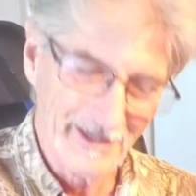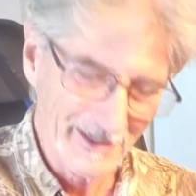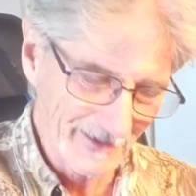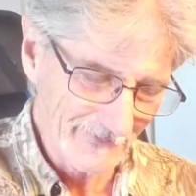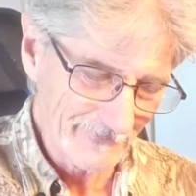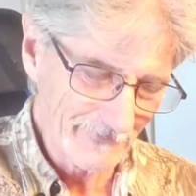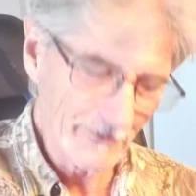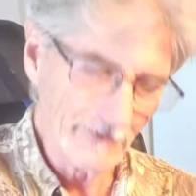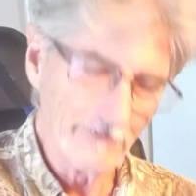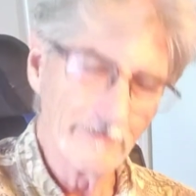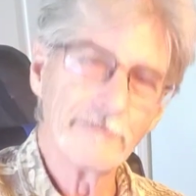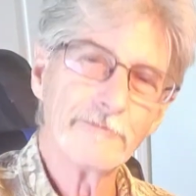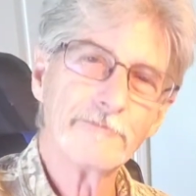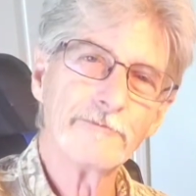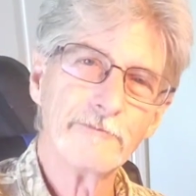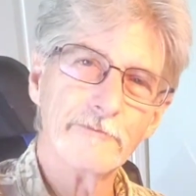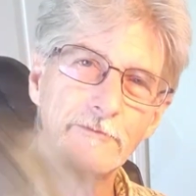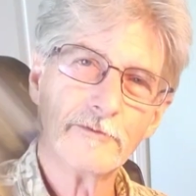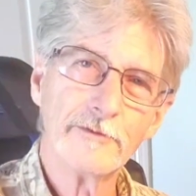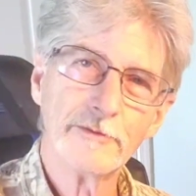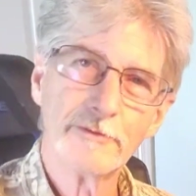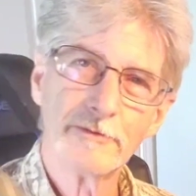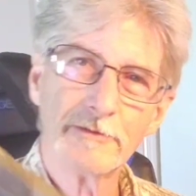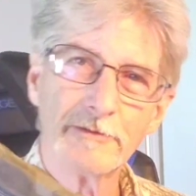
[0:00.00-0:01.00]
but
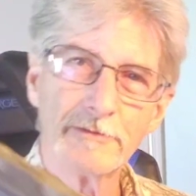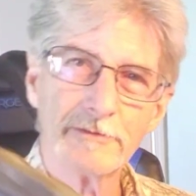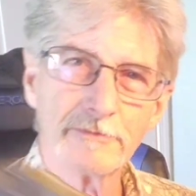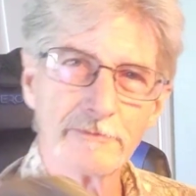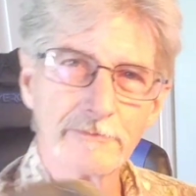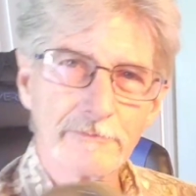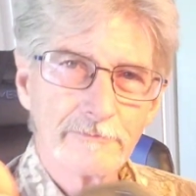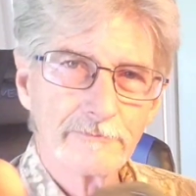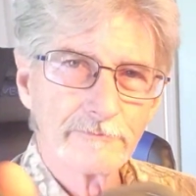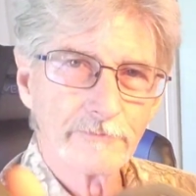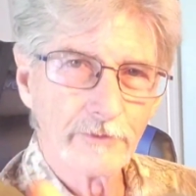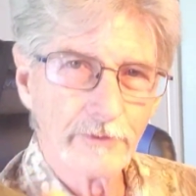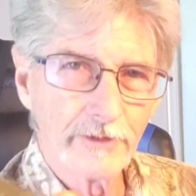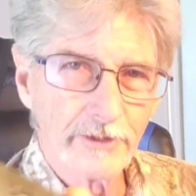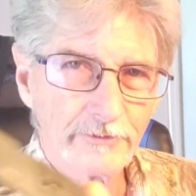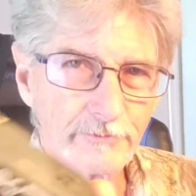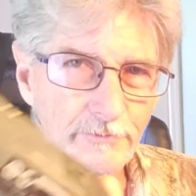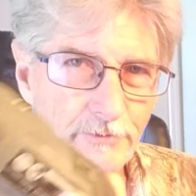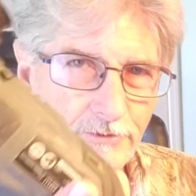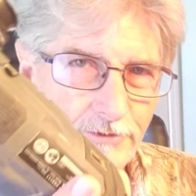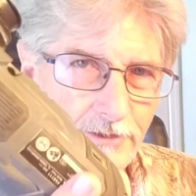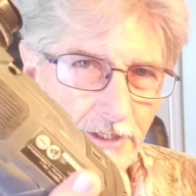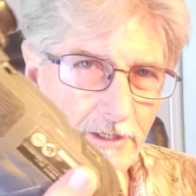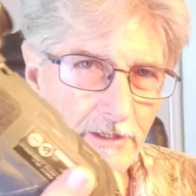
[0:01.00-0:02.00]
for this
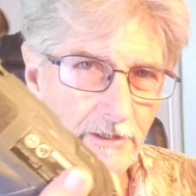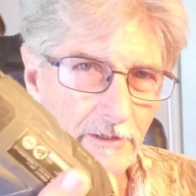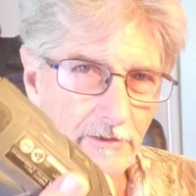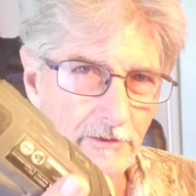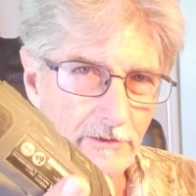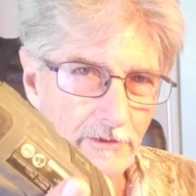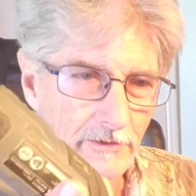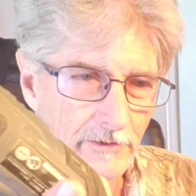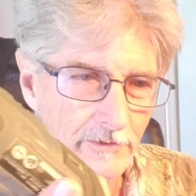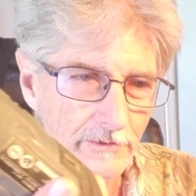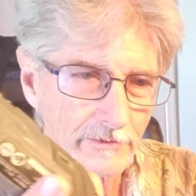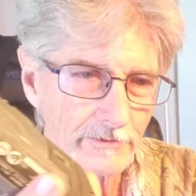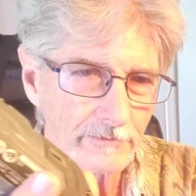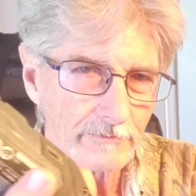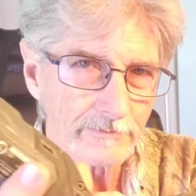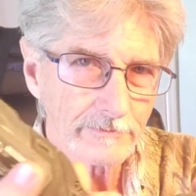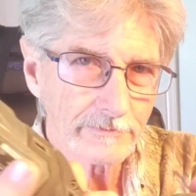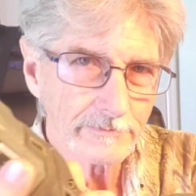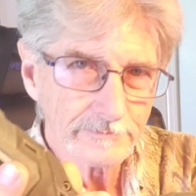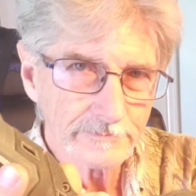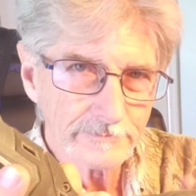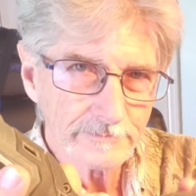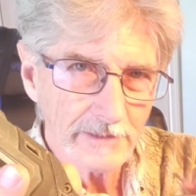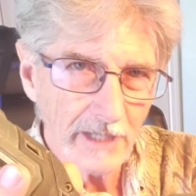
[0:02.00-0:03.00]
particular
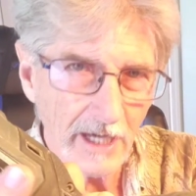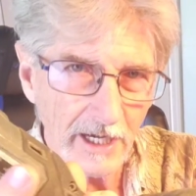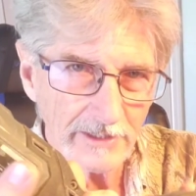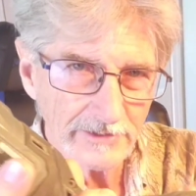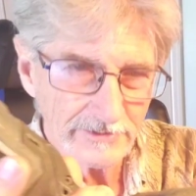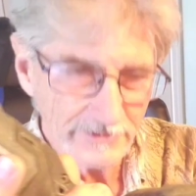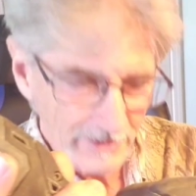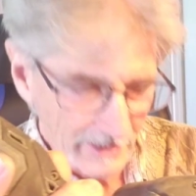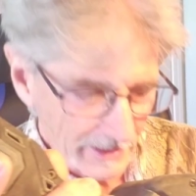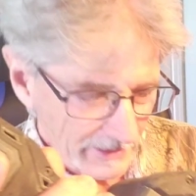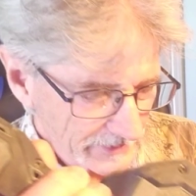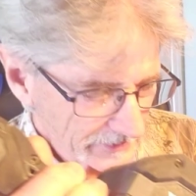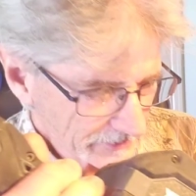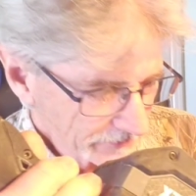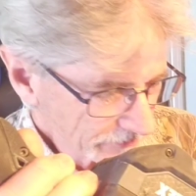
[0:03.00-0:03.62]
oscillating